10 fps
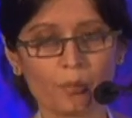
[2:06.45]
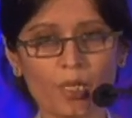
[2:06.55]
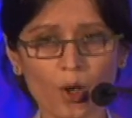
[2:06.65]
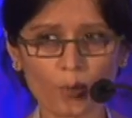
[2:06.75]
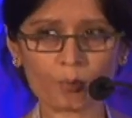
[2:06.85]

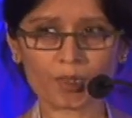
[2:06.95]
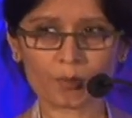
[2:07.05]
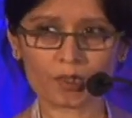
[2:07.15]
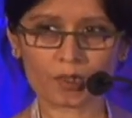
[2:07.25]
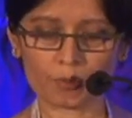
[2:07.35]
We hope that
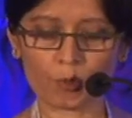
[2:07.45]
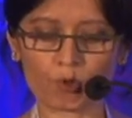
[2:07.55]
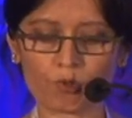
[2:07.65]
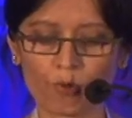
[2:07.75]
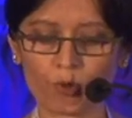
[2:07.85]
with the
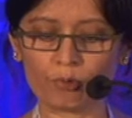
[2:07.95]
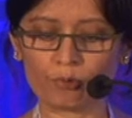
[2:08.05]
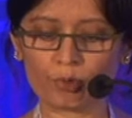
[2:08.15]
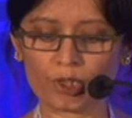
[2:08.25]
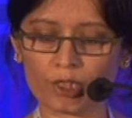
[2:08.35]
support of all
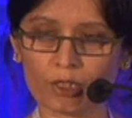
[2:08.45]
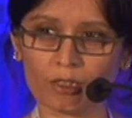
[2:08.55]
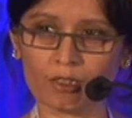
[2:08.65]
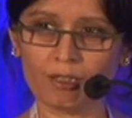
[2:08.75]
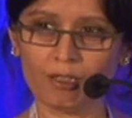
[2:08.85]
of you
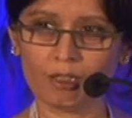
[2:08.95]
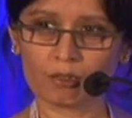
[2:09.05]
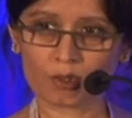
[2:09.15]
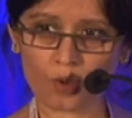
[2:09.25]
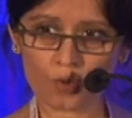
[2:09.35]
here,
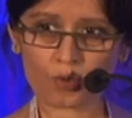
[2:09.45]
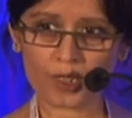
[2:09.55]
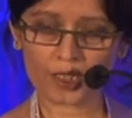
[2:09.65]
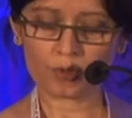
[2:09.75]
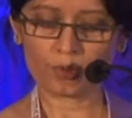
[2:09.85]
the COCO
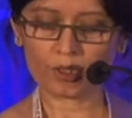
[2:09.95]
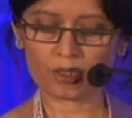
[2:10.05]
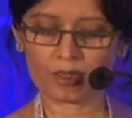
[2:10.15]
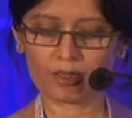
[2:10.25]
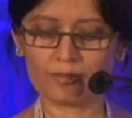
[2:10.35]

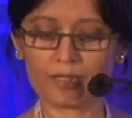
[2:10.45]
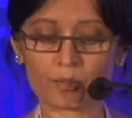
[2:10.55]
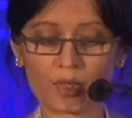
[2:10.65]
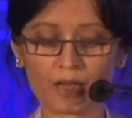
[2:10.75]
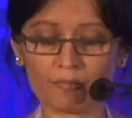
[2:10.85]
network
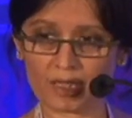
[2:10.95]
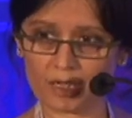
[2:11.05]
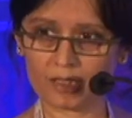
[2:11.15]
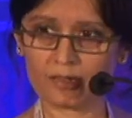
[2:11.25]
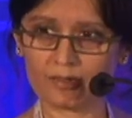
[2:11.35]
that we have
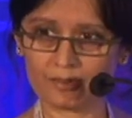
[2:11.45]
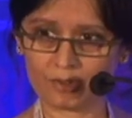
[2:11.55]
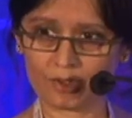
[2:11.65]
begun